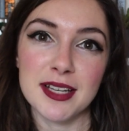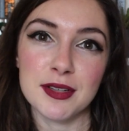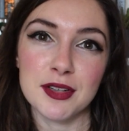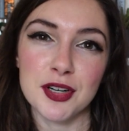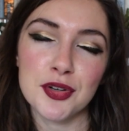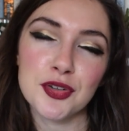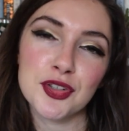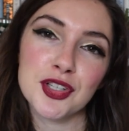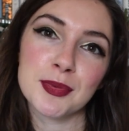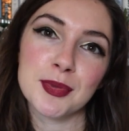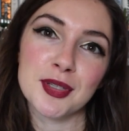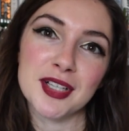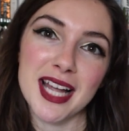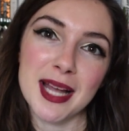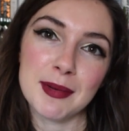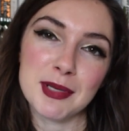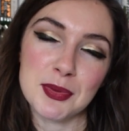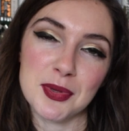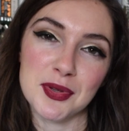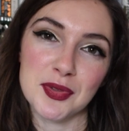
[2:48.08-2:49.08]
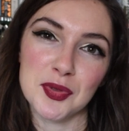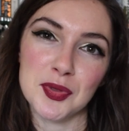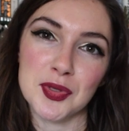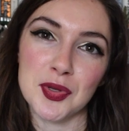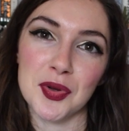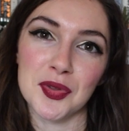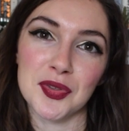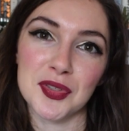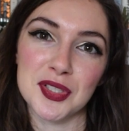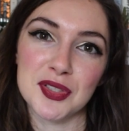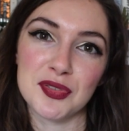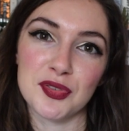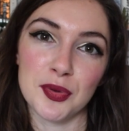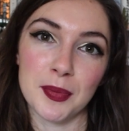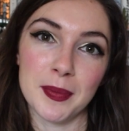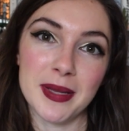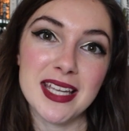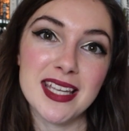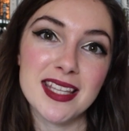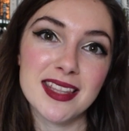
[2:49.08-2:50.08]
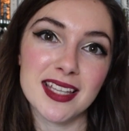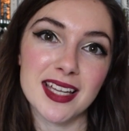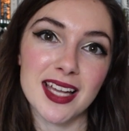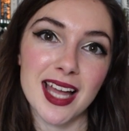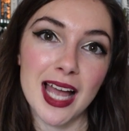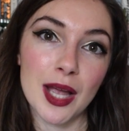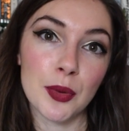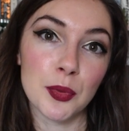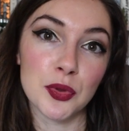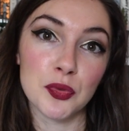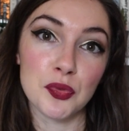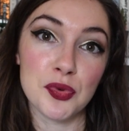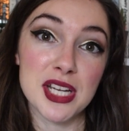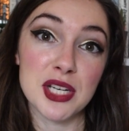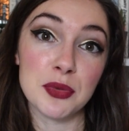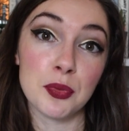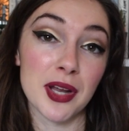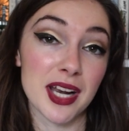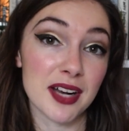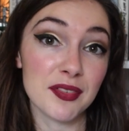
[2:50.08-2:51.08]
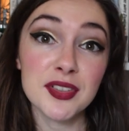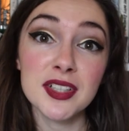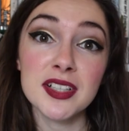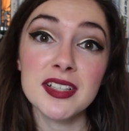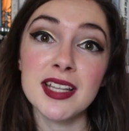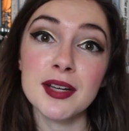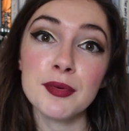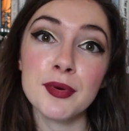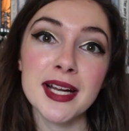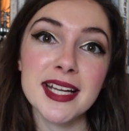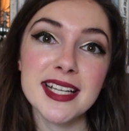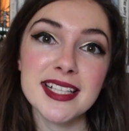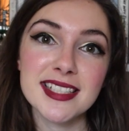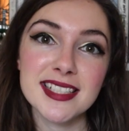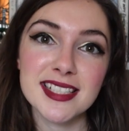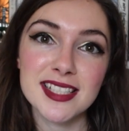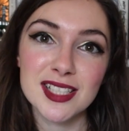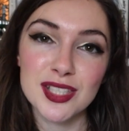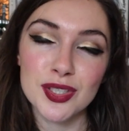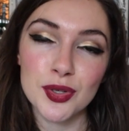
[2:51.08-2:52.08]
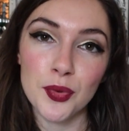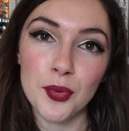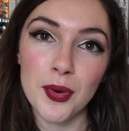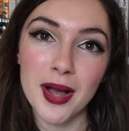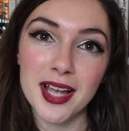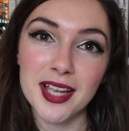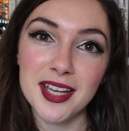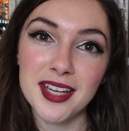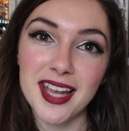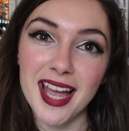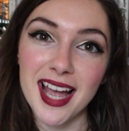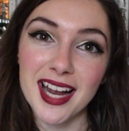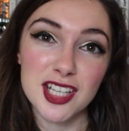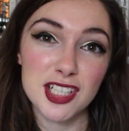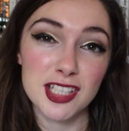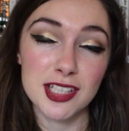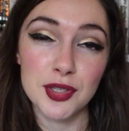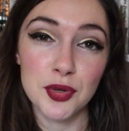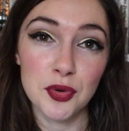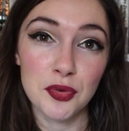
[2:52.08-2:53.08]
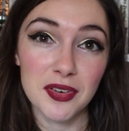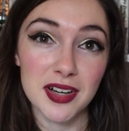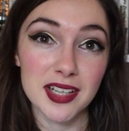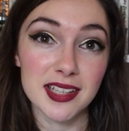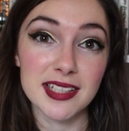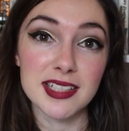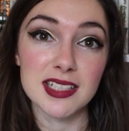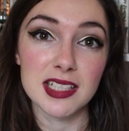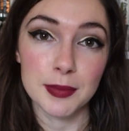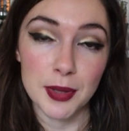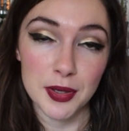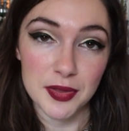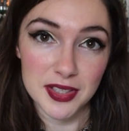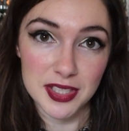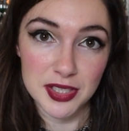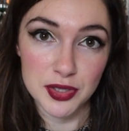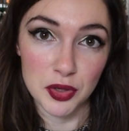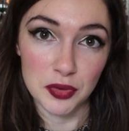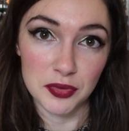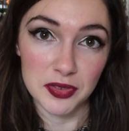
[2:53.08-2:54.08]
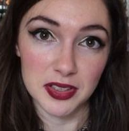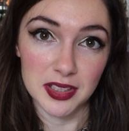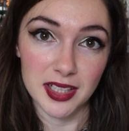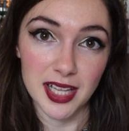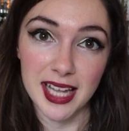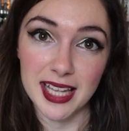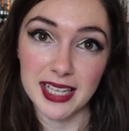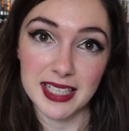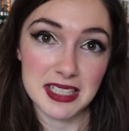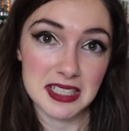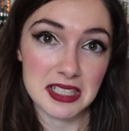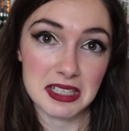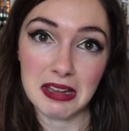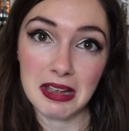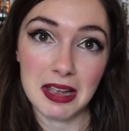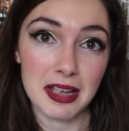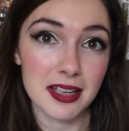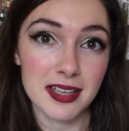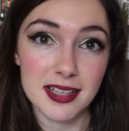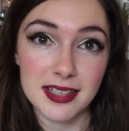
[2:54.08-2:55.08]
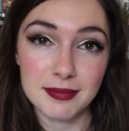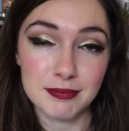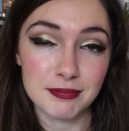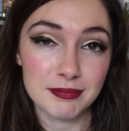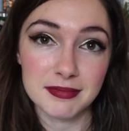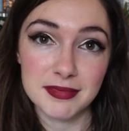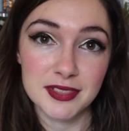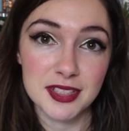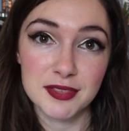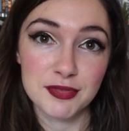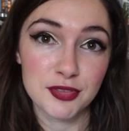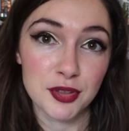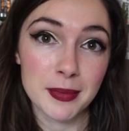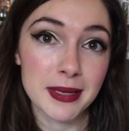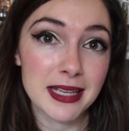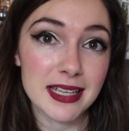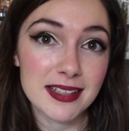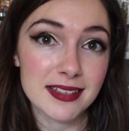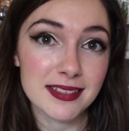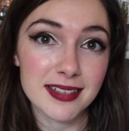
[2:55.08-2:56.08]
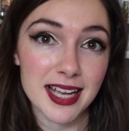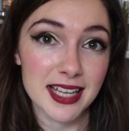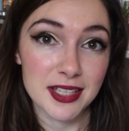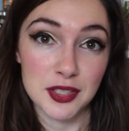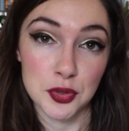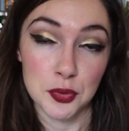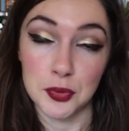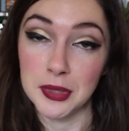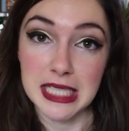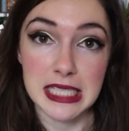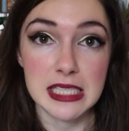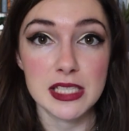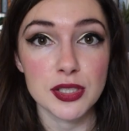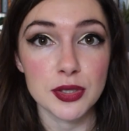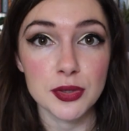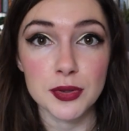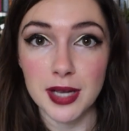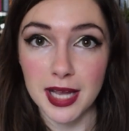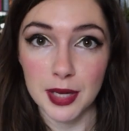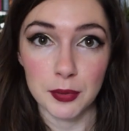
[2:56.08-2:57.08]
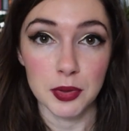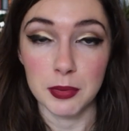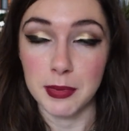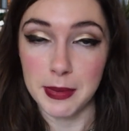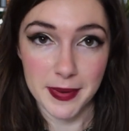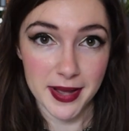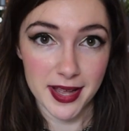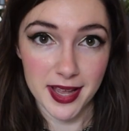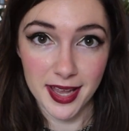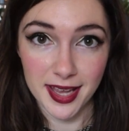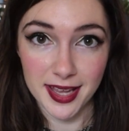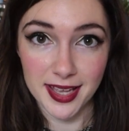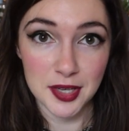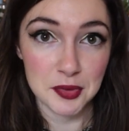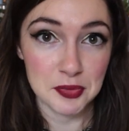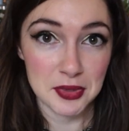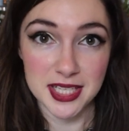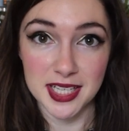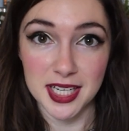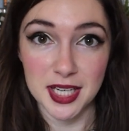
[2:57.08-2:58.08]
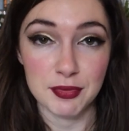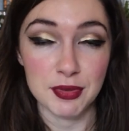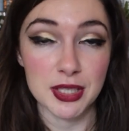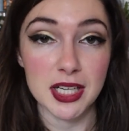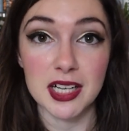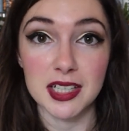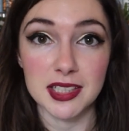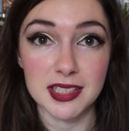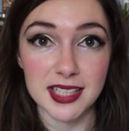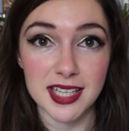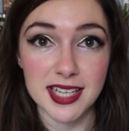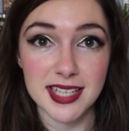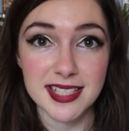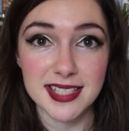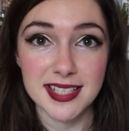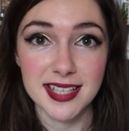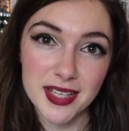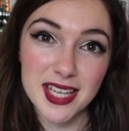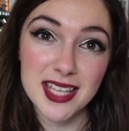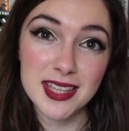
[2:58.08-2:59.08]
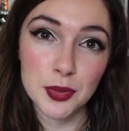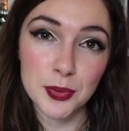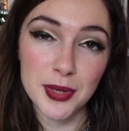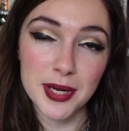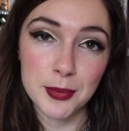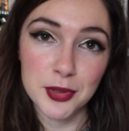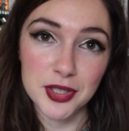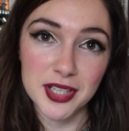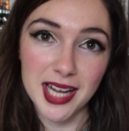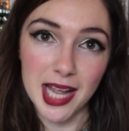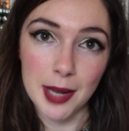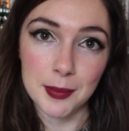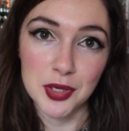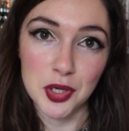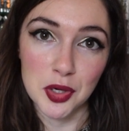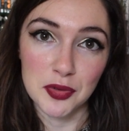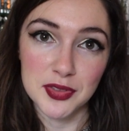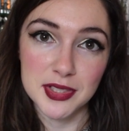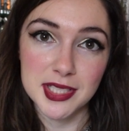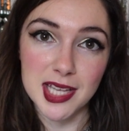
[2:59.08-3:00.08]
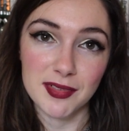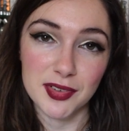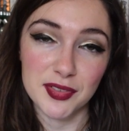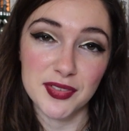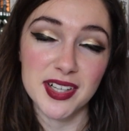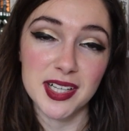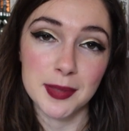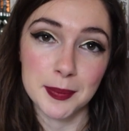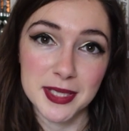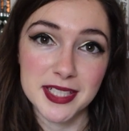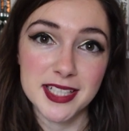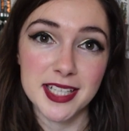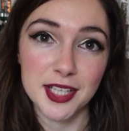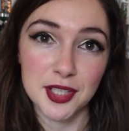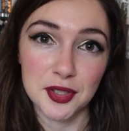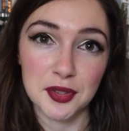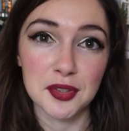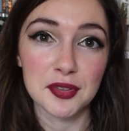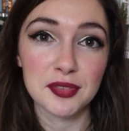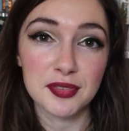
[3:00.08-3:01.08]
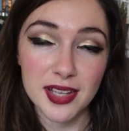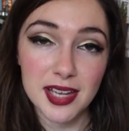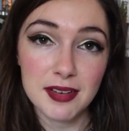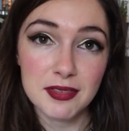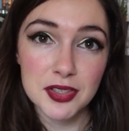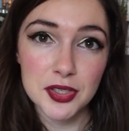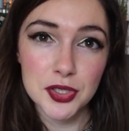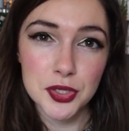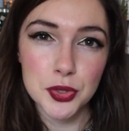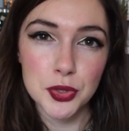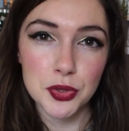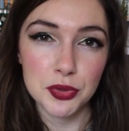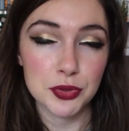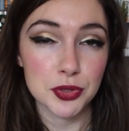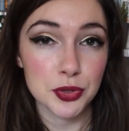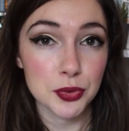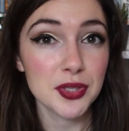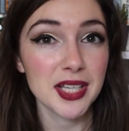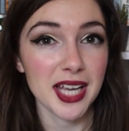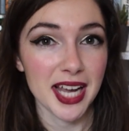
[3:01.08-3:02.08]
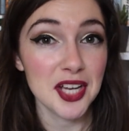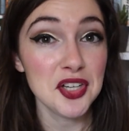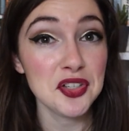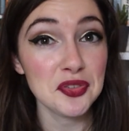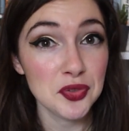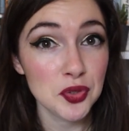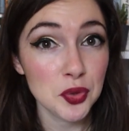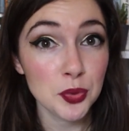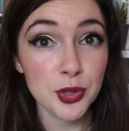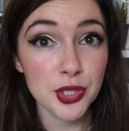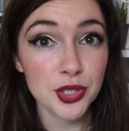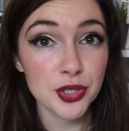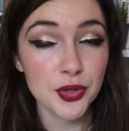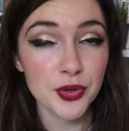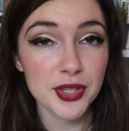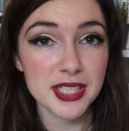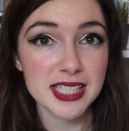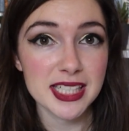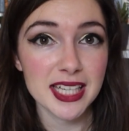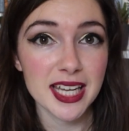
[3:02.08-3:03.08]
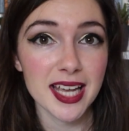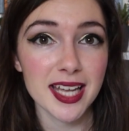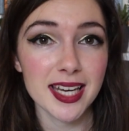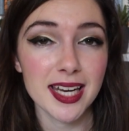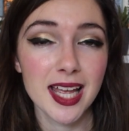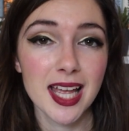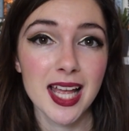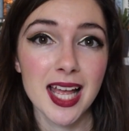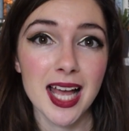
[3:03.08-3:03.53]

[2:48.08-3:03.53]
Haruki Murakami is one of those authors for me that I will read whatever they write, so I actually know very little about this novel, and for me, I don't need to. I will be buying it and reading it regardless. Either way, Murakami novels have a very particular flavour, so you do kind of know what you're going to get.